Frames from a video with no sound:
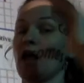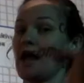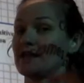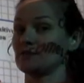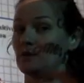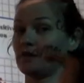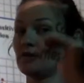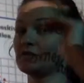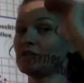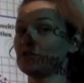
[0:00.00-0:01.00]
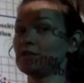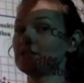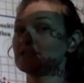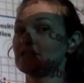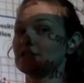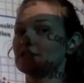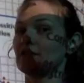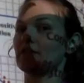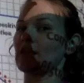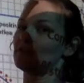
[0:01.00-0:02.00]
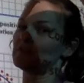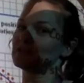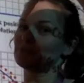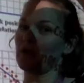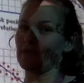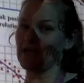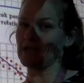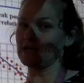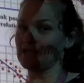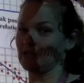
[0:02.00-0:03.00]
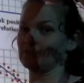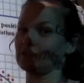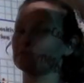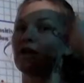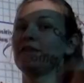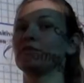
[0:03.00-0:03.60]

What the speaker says: As one of those increases, the other one's probably going to decrease, right?